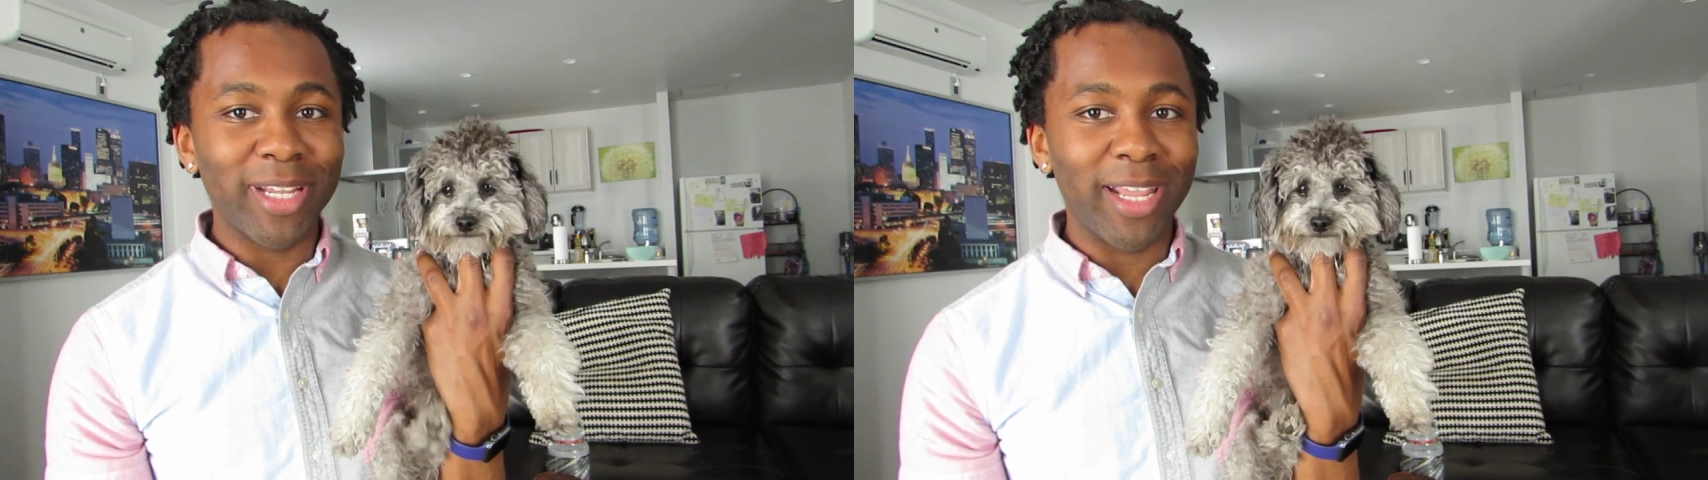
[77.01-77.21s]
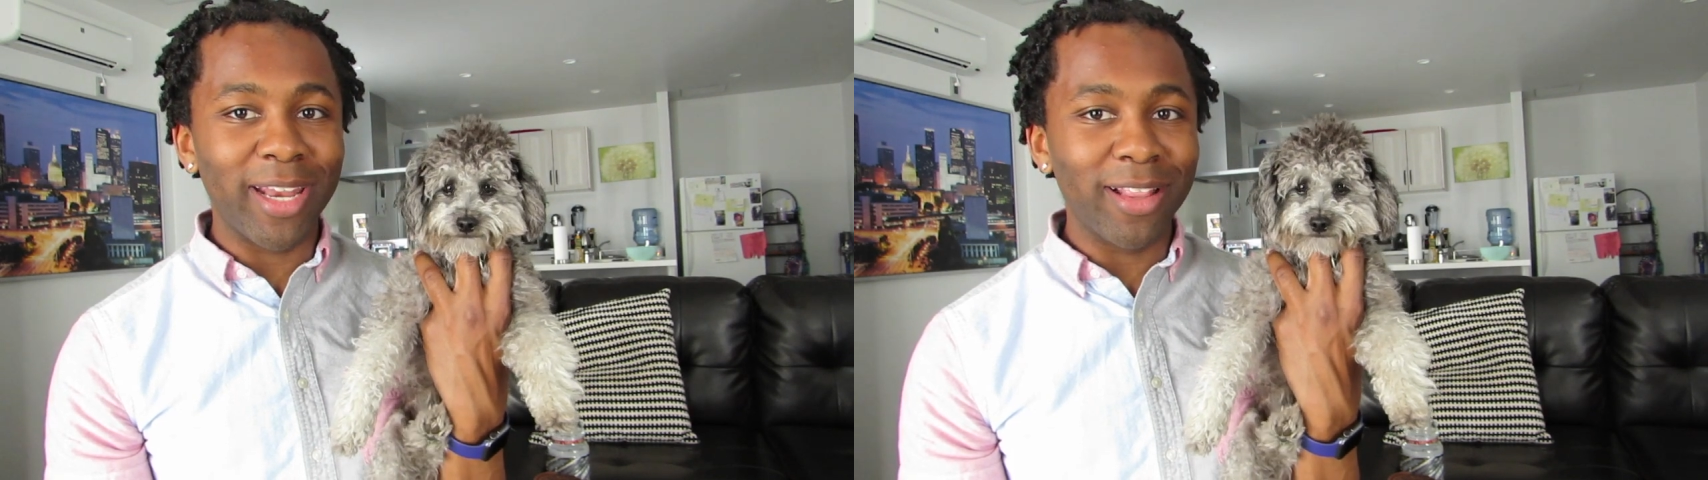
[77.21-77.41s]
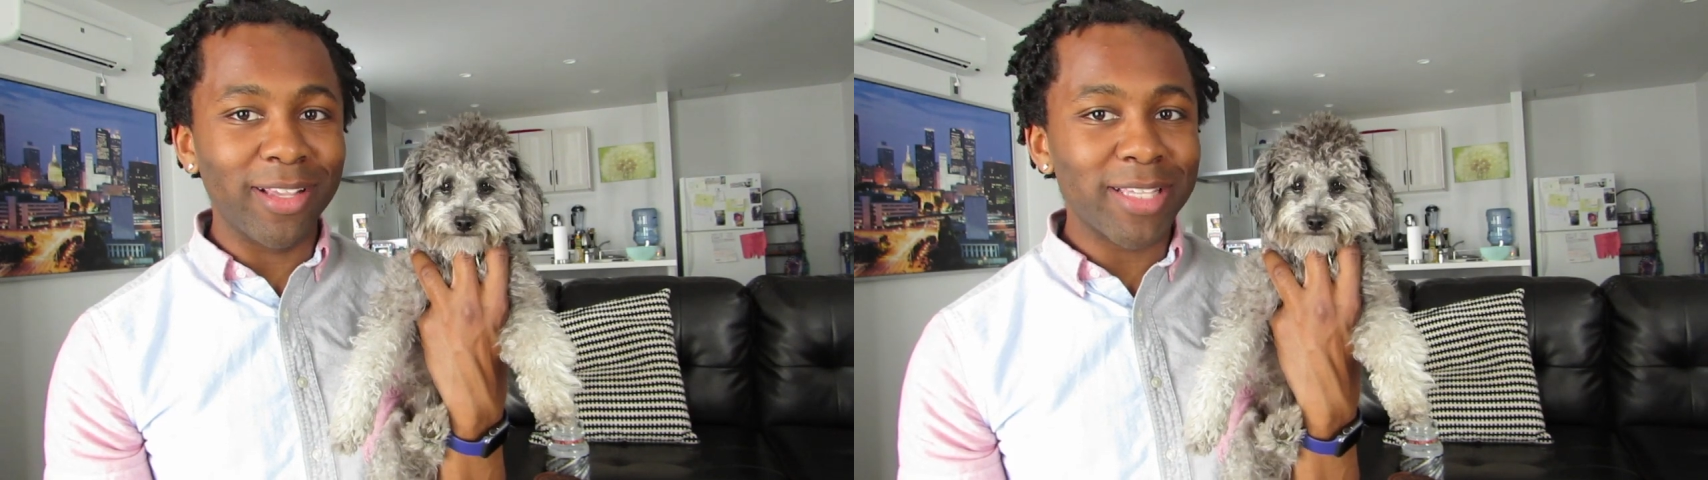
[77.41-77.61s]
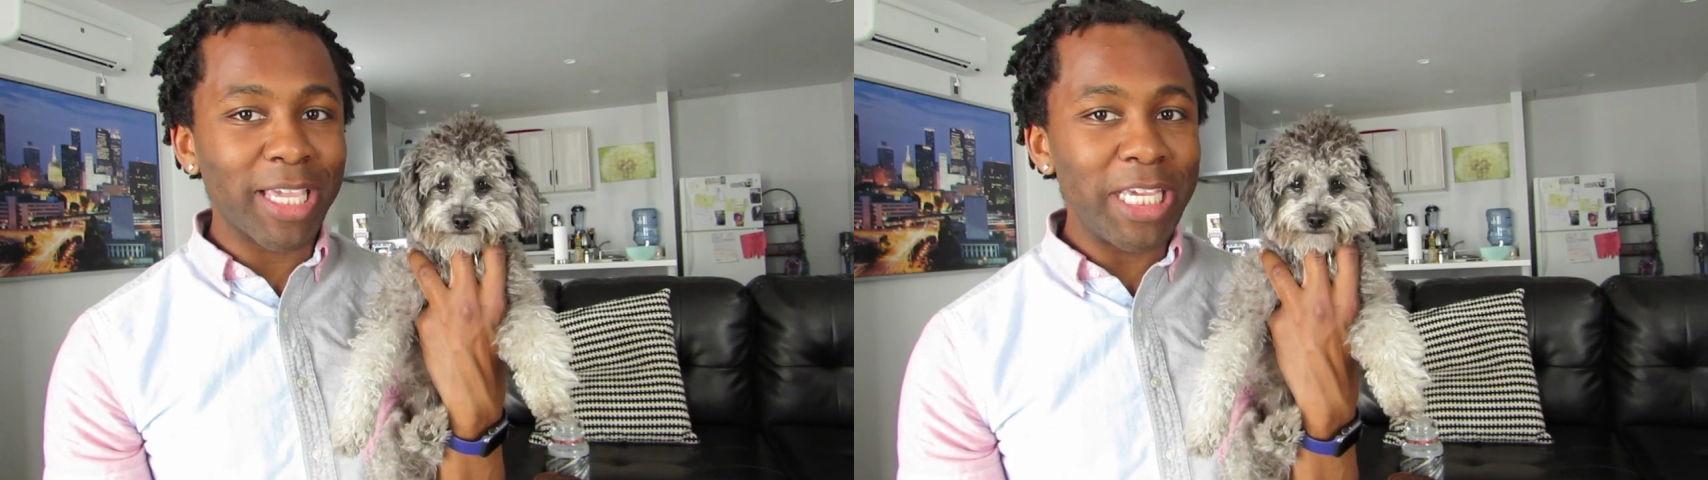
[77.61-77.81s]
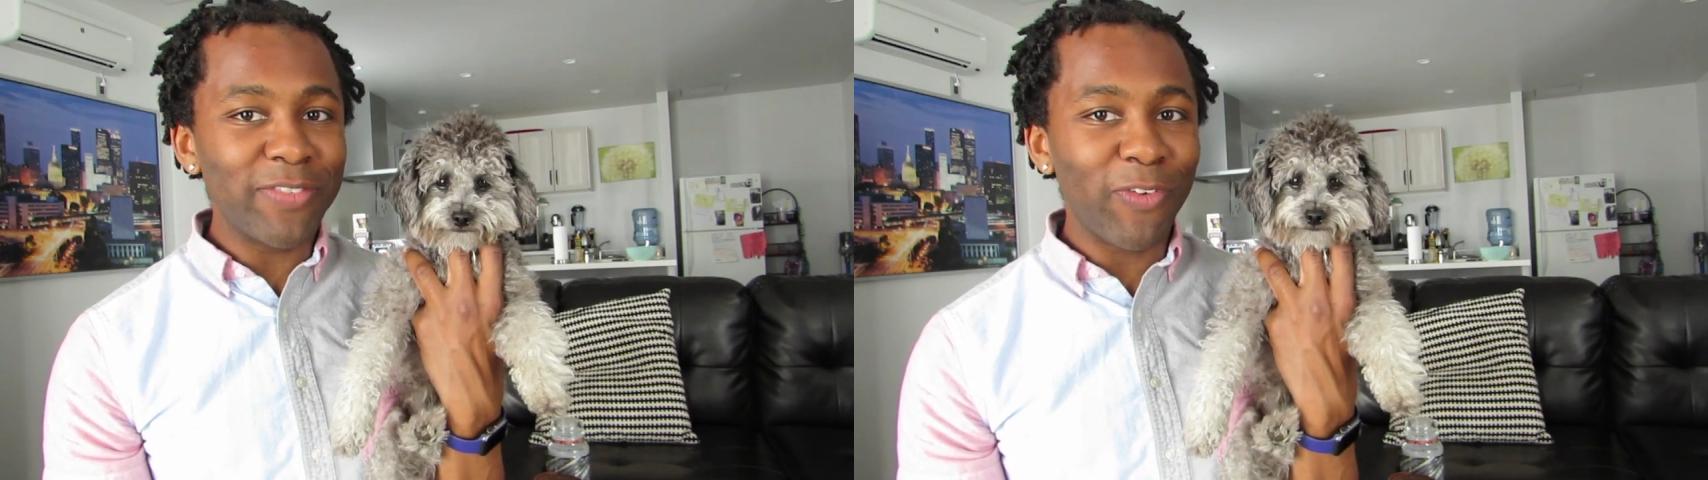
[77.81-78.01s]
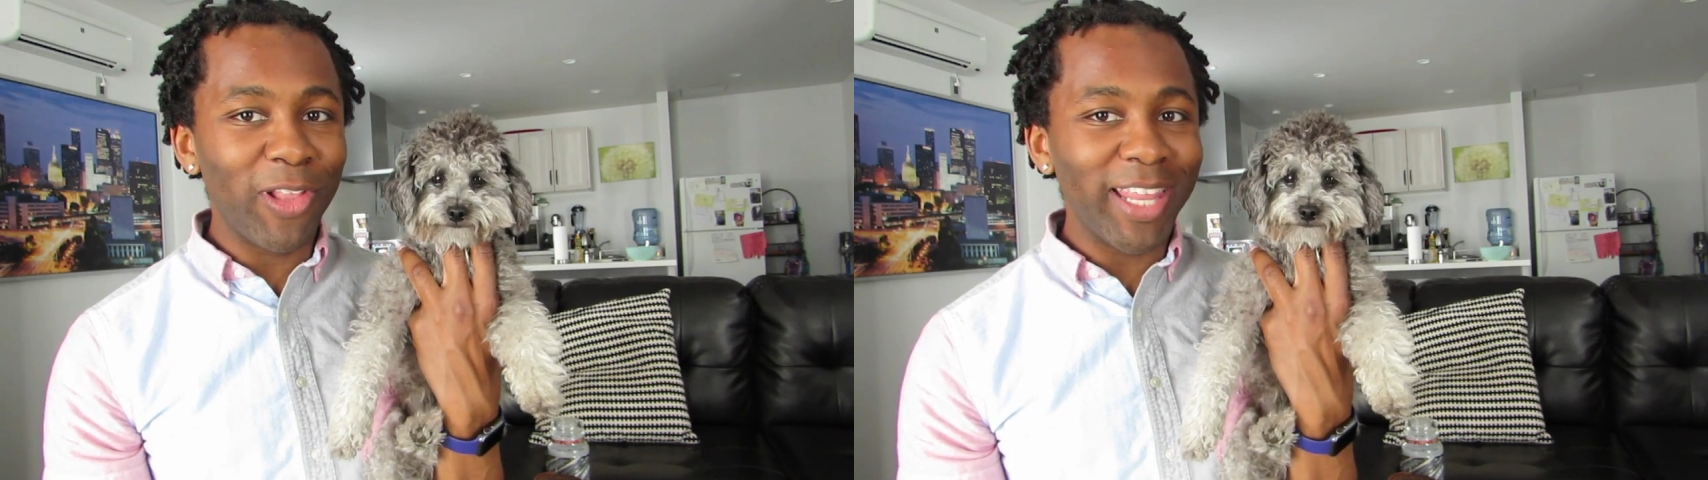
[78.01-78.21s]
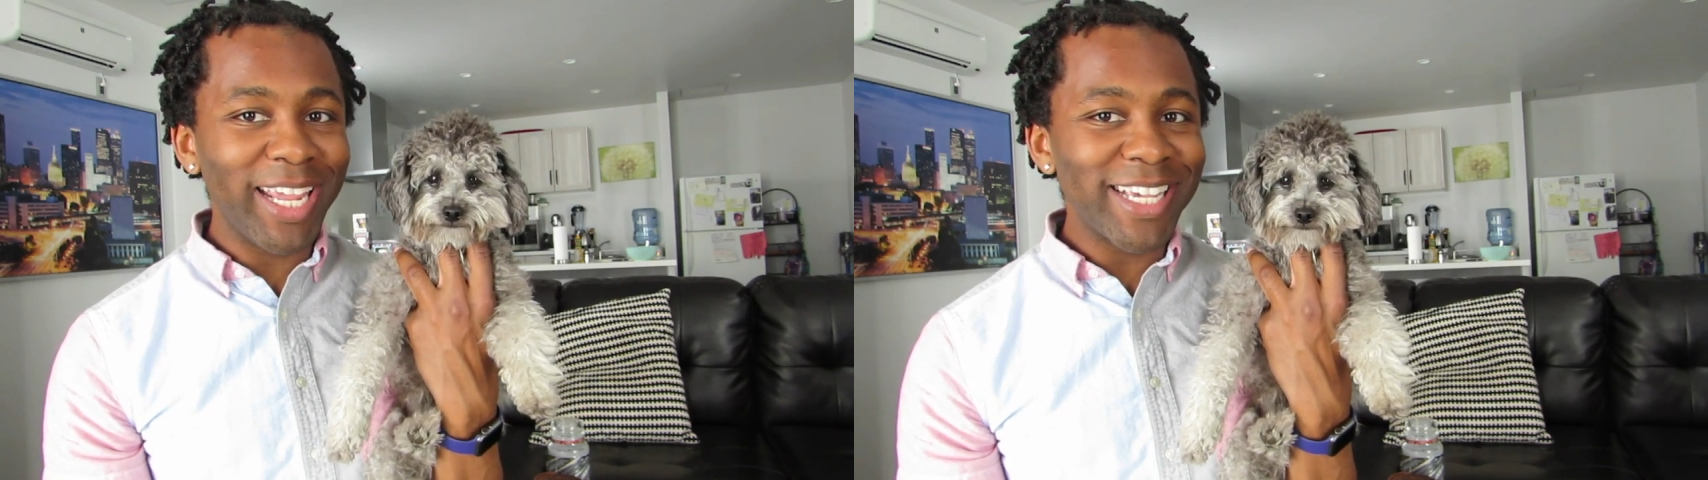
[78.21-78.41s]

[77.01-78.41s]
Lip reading: And it looks like he's falling